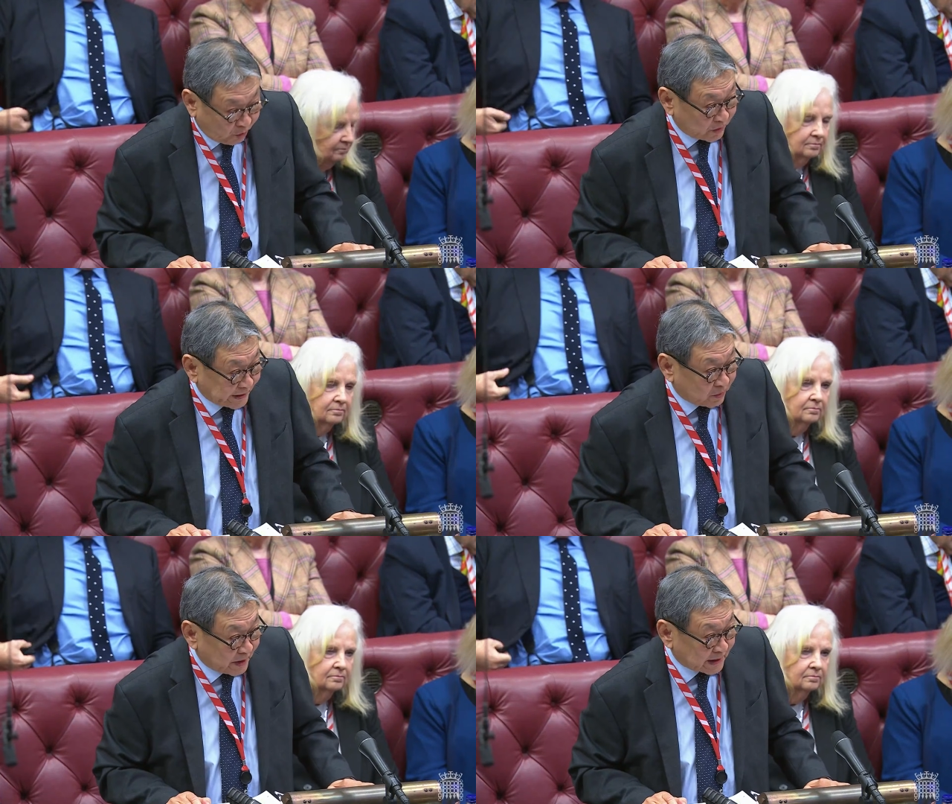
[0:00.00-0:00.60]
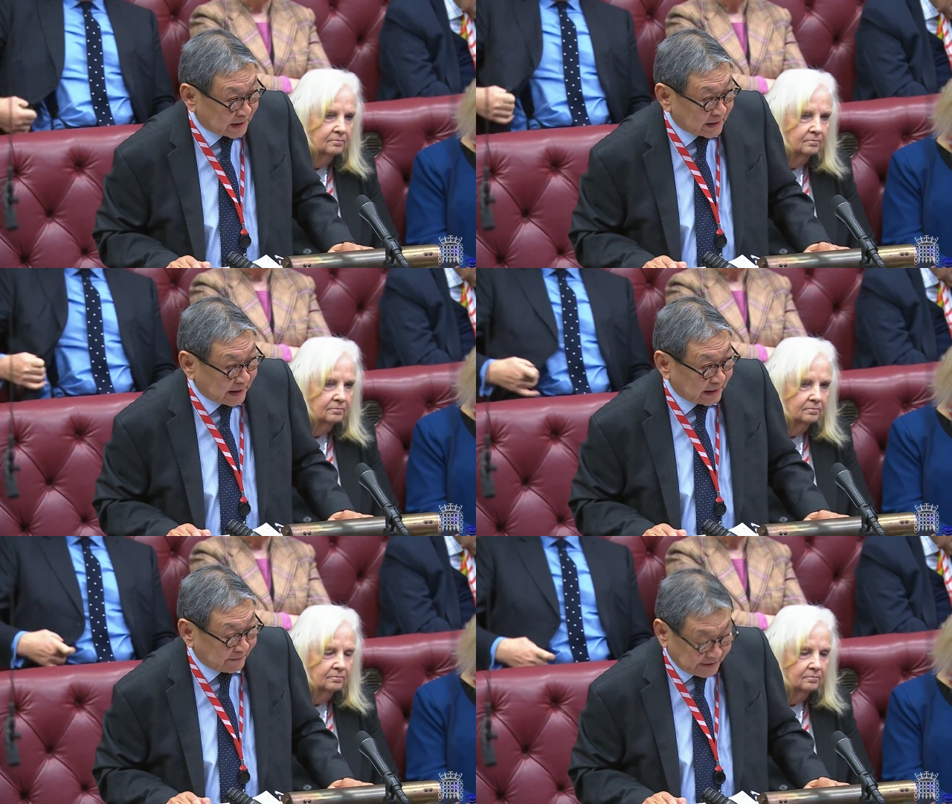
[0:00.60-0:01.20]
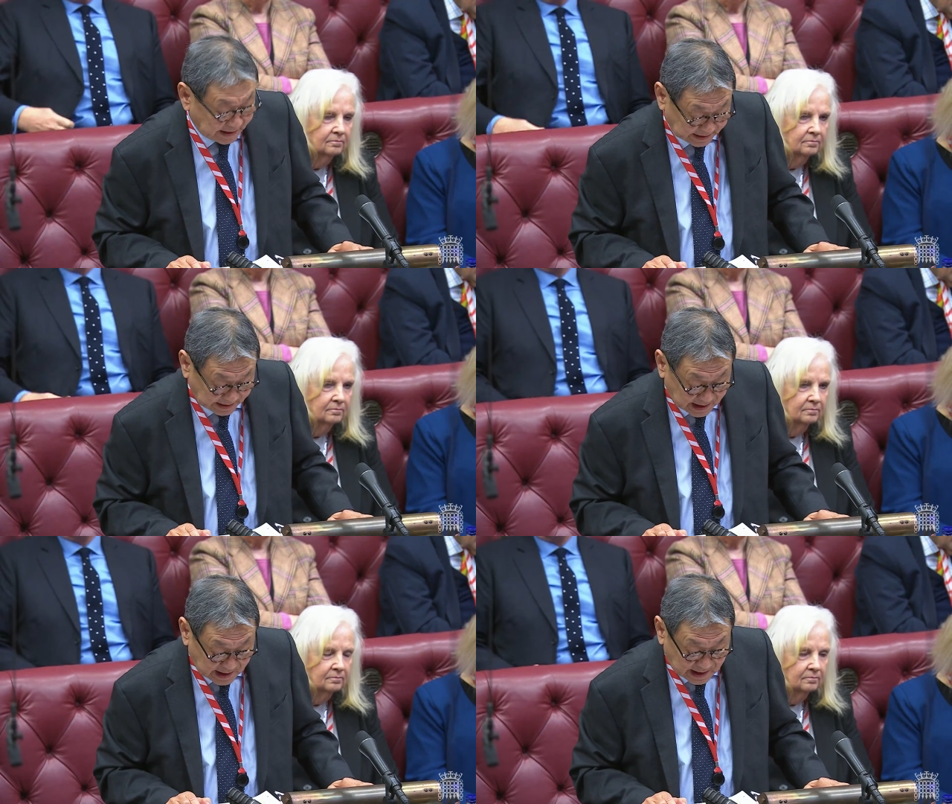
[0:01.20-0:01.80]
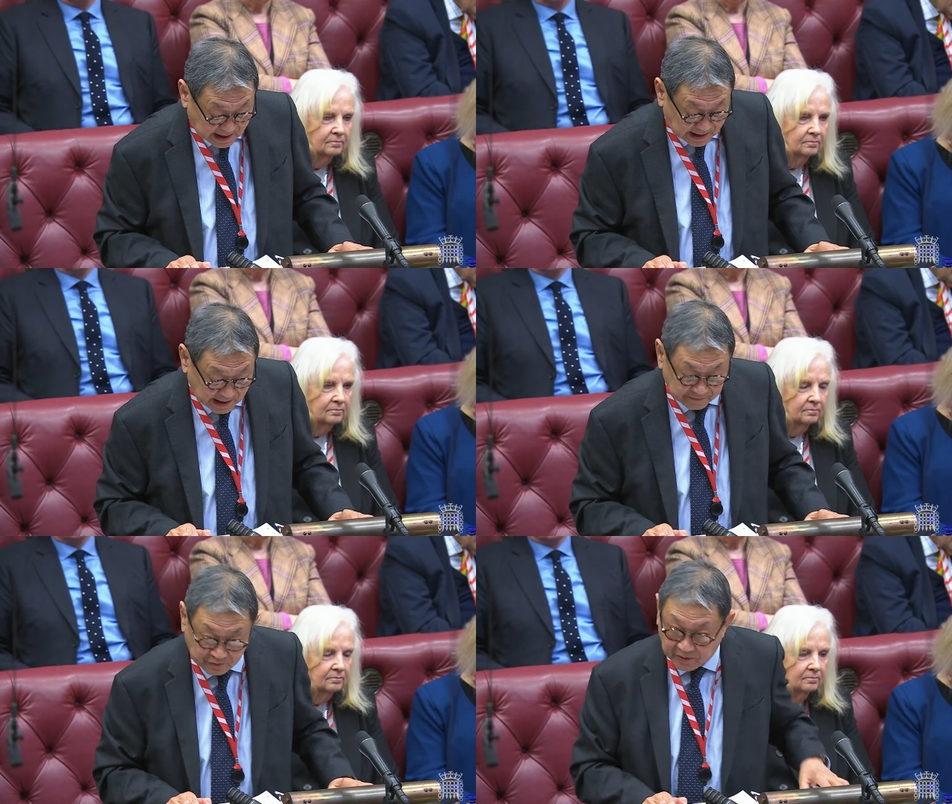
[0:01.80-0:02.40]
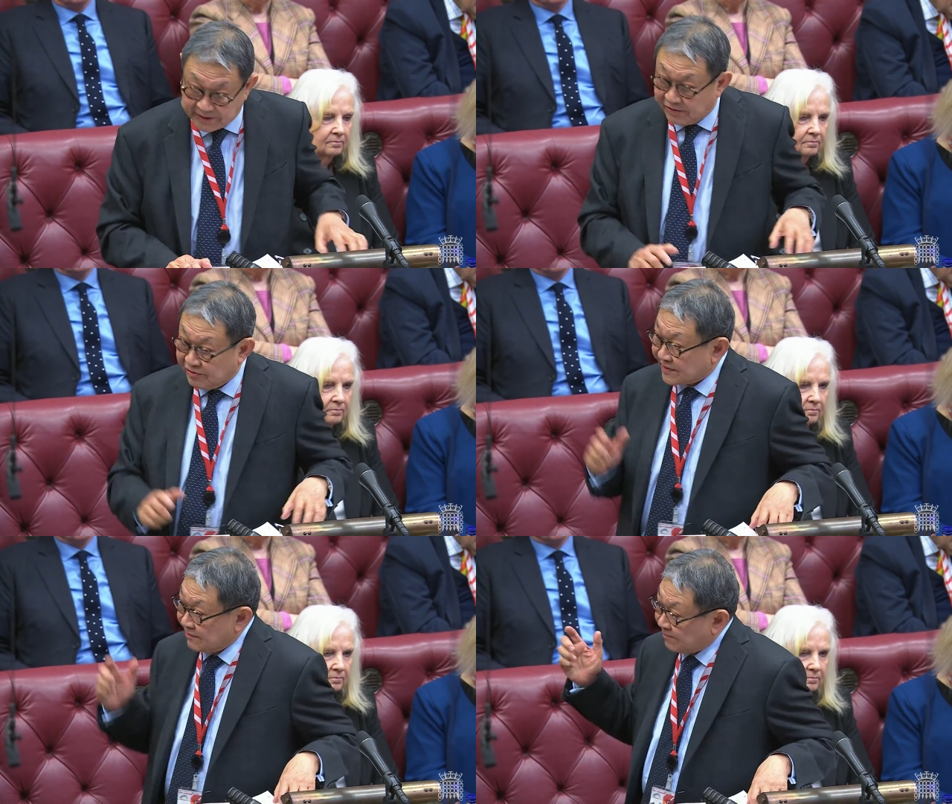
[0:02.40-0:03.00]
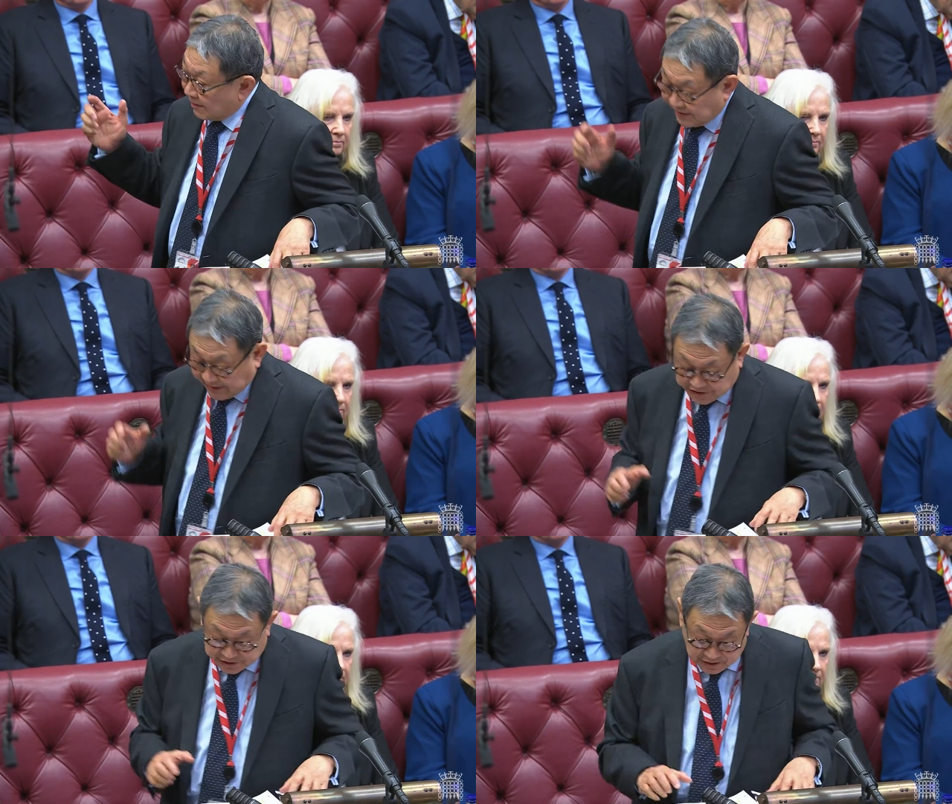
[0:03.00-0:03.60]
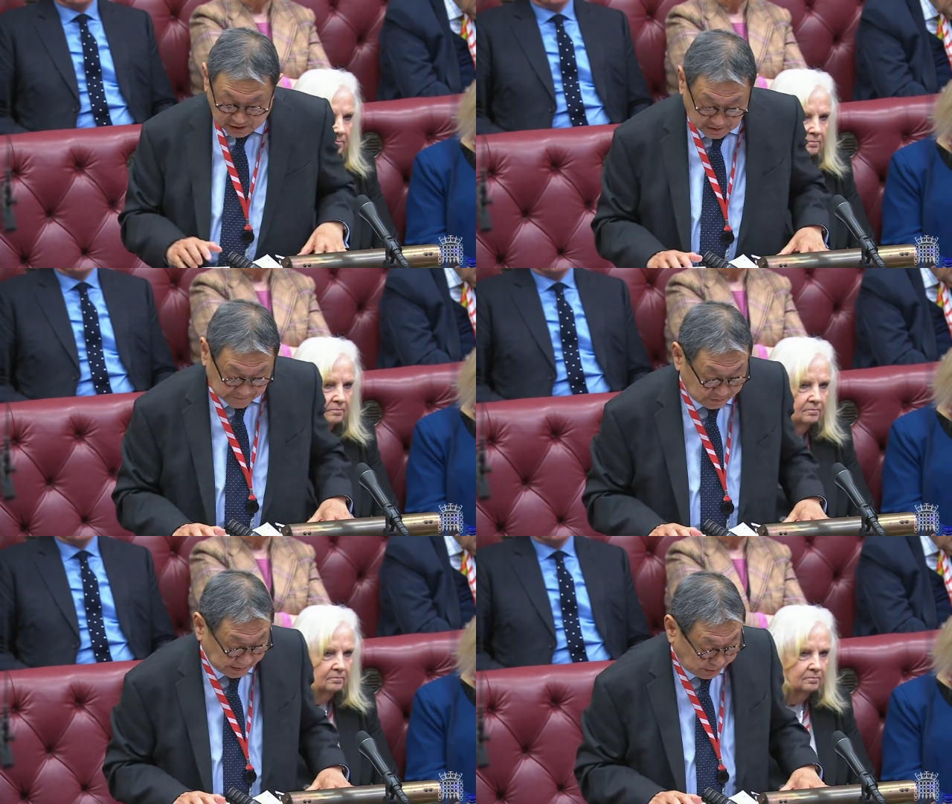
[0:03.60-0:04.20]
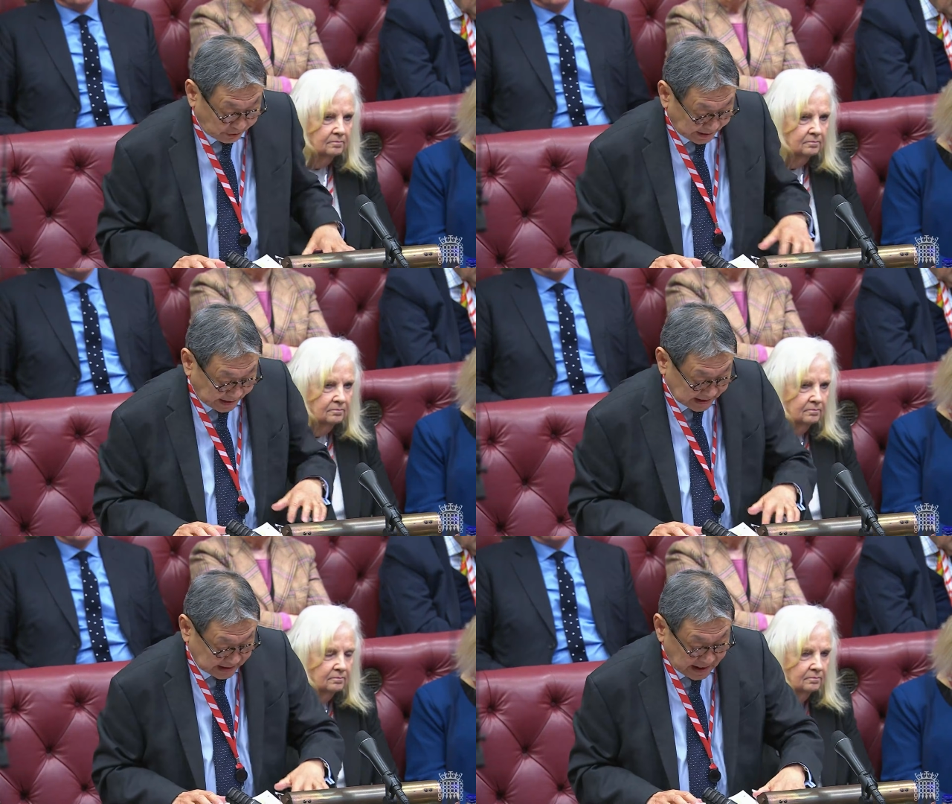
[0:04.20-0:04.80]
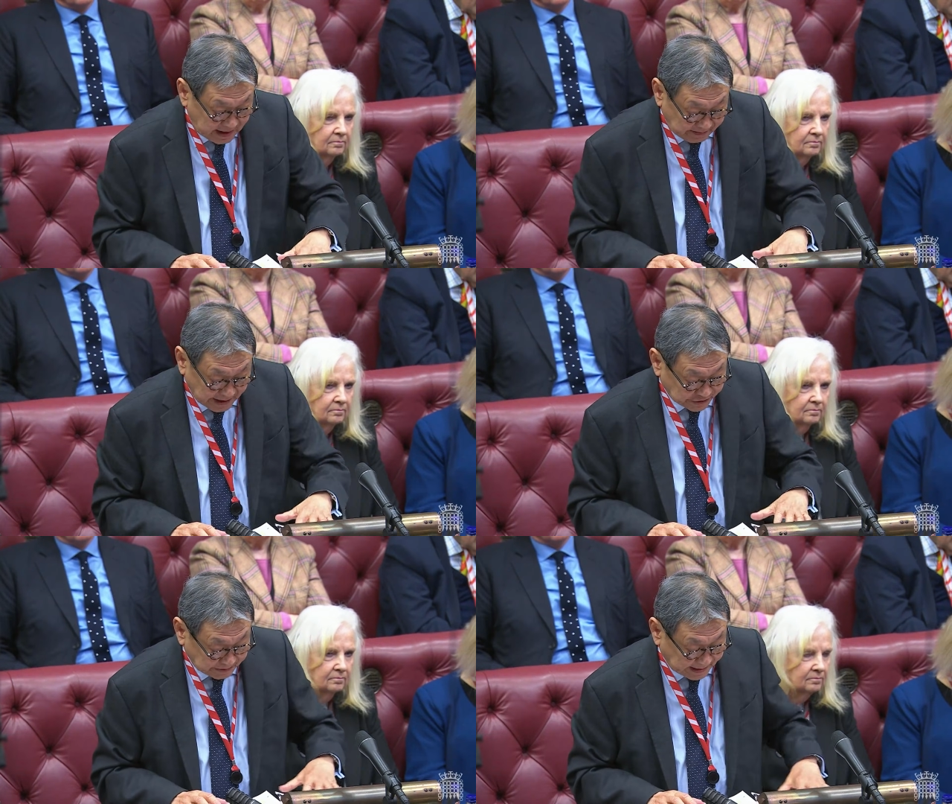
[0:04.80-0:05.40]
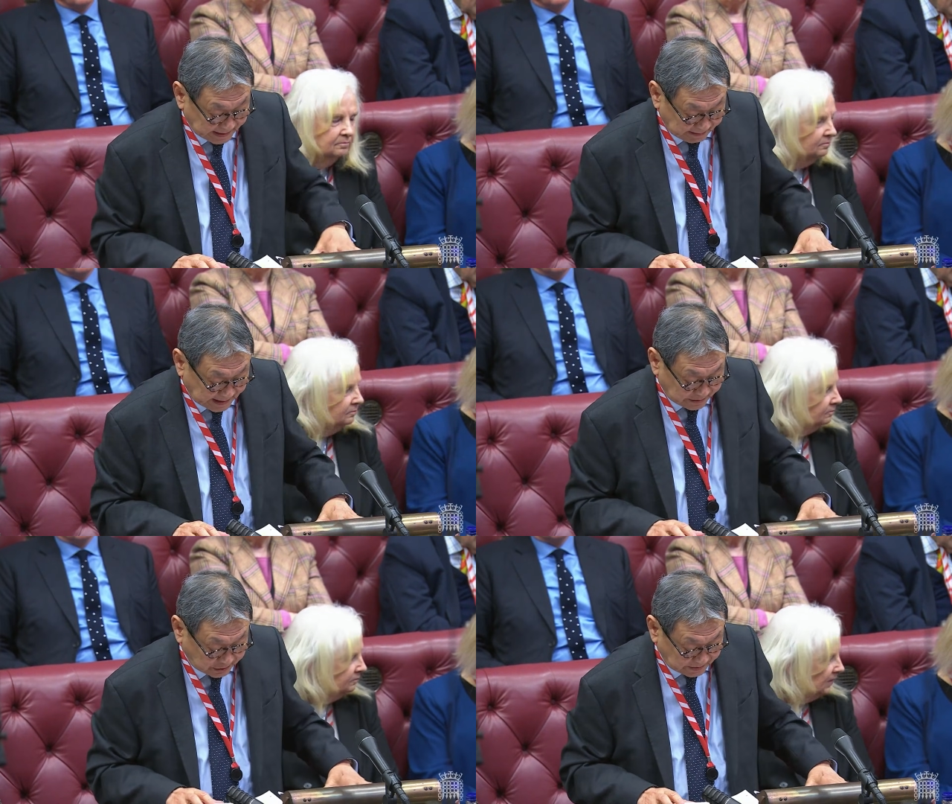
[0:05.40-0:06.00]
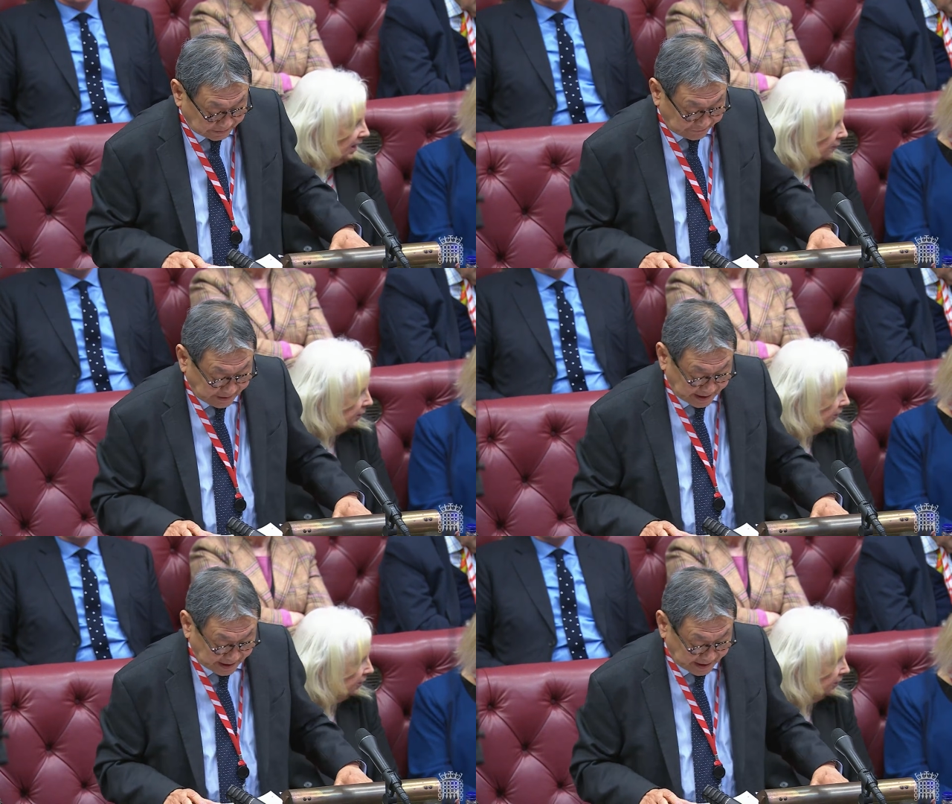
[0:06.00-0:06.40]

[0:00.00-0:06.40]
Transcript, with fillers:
Speaker 1: for all their work that they've done and for the recent publication of the report, as mentioned by my noble